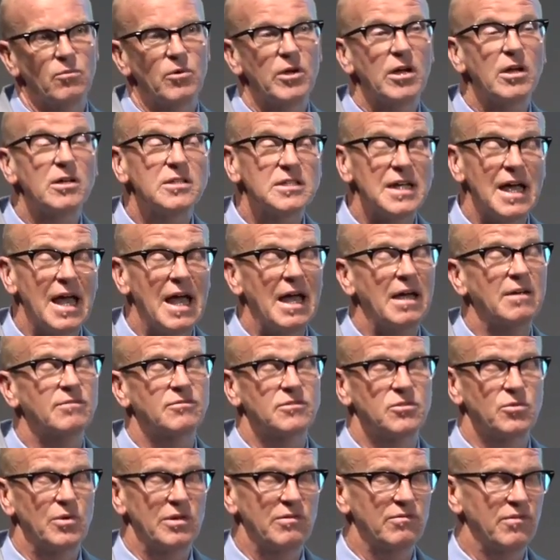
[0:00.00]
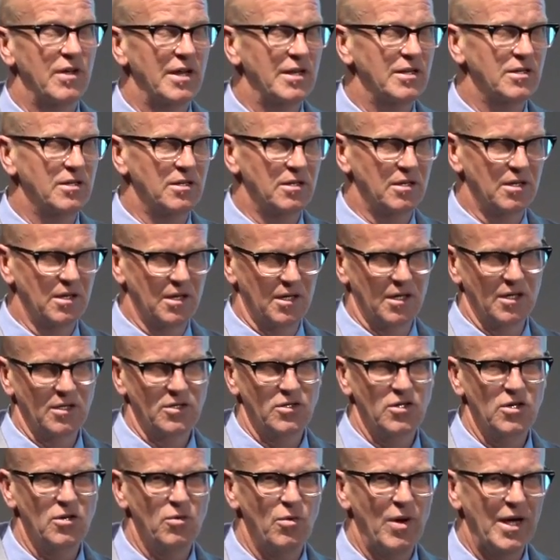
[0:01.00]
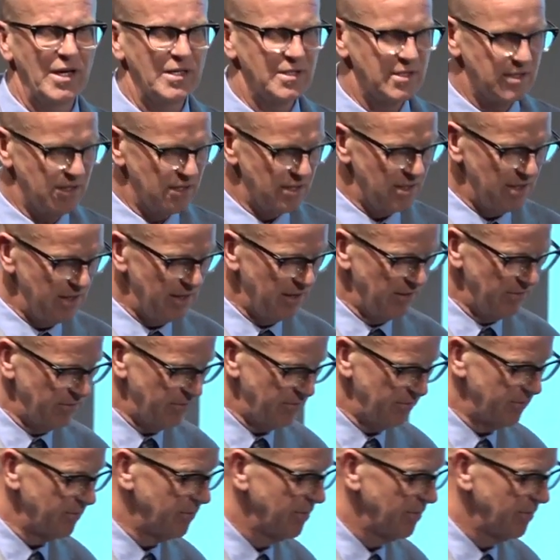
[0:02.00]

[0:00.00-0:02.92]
We're going to have to invent new ways to live.